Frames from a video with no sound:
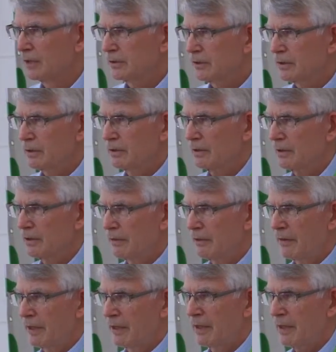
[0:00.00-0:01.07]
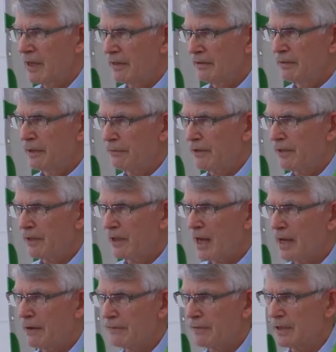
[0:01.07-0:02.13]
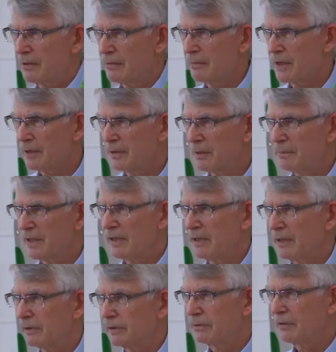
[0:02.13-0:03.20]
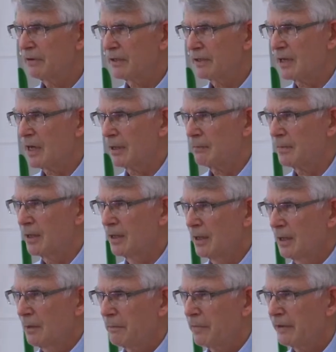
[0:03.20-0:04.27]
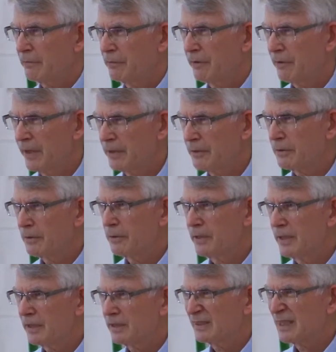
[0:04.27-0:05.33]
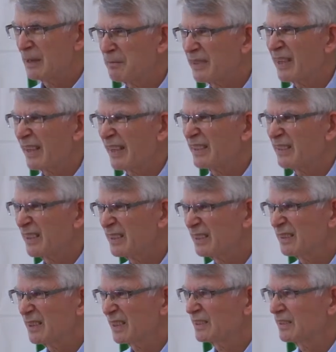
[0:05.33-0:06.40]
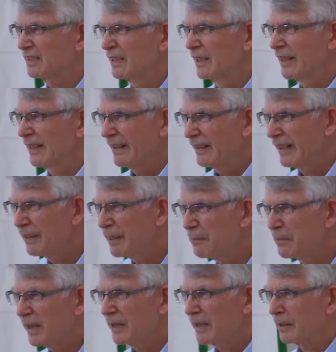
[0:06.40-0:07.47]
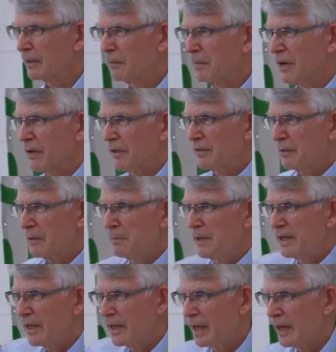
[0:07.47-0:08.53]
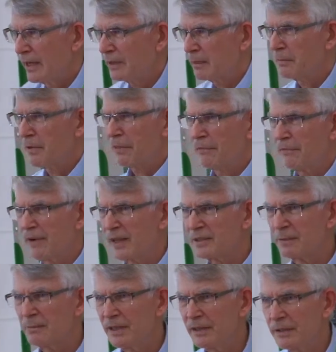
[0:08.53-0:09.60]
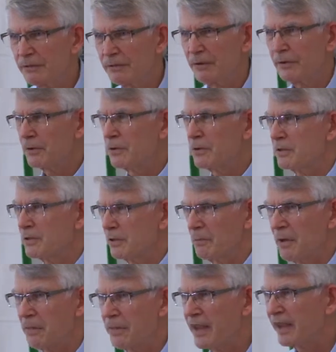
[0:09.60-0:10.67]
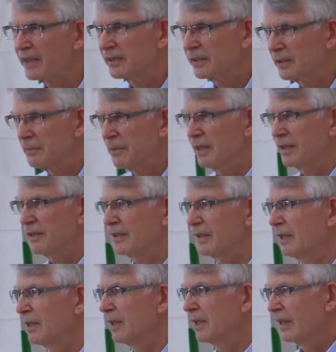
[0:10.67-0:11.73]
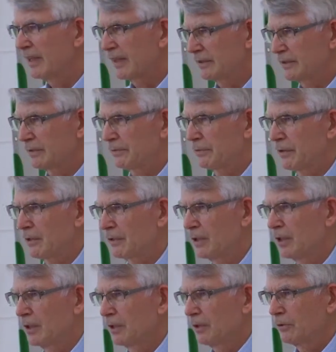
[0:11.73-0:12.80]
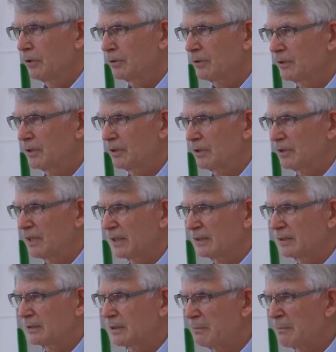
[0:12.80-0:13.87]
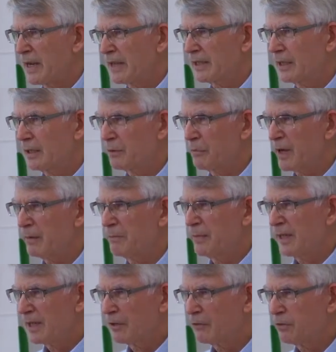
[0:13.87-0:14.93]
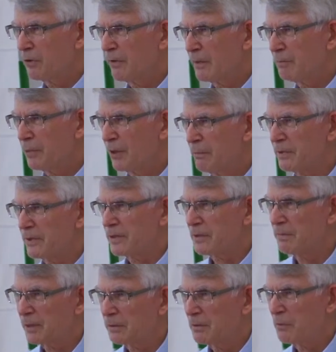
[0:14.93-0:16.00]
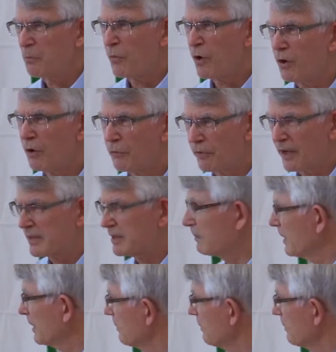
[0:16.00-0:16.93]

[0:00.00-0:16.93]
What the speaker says: So there are different lives in one building through the time, but for that you need some characteristics in the building, about the building height, about the flexibility for use, about the accessibility, and so forth. Not just making one building for one purpose, but more flexible.